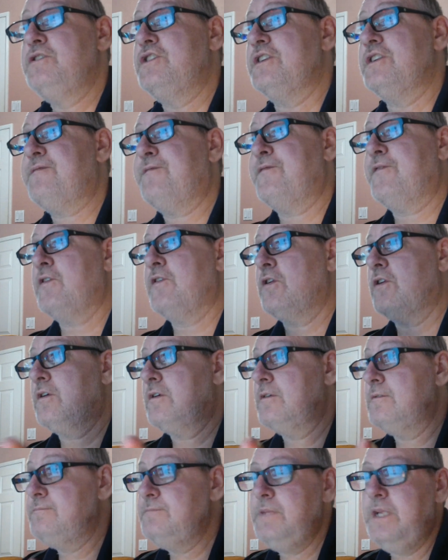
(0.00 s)

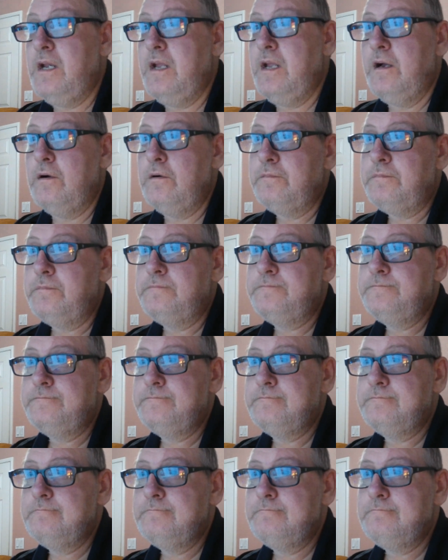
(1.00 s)
for, you know,
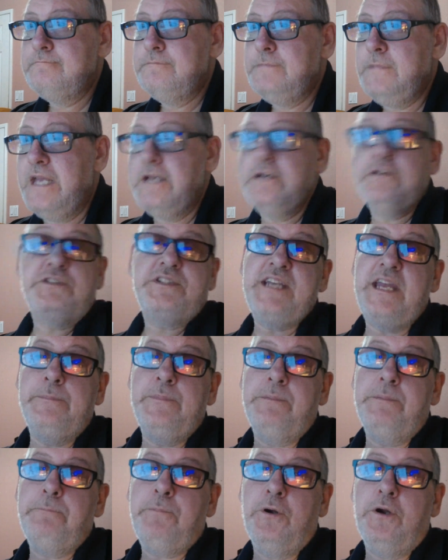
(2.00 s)

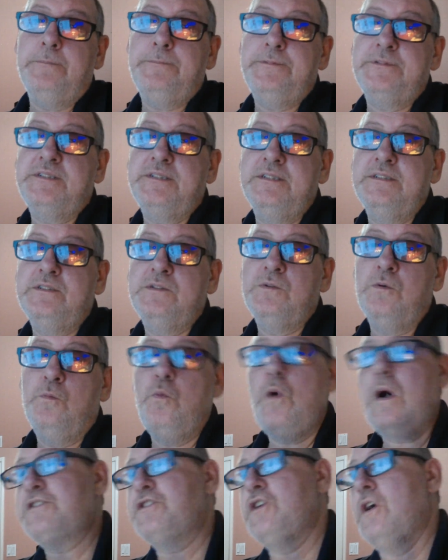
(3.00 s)
entertainment purposes,
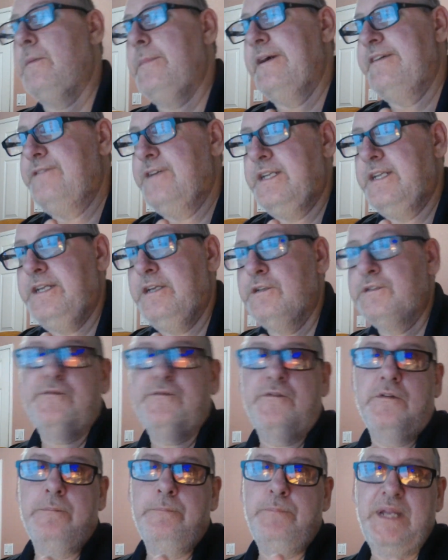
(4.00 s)
watch all my videos
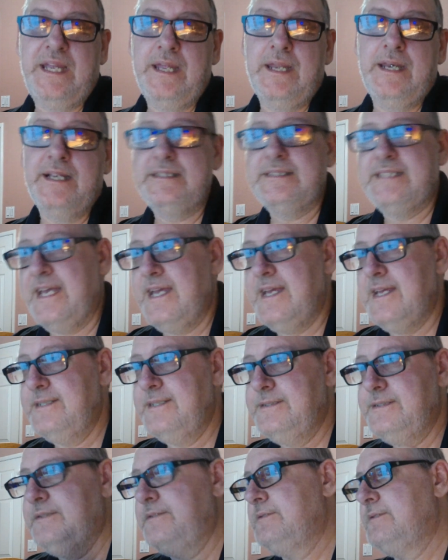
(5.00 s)
from beginning to
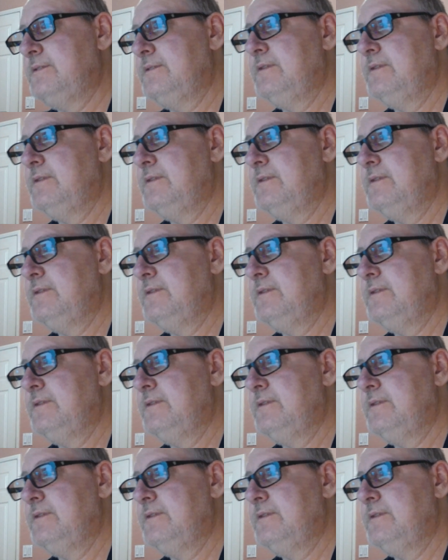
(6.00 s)
end.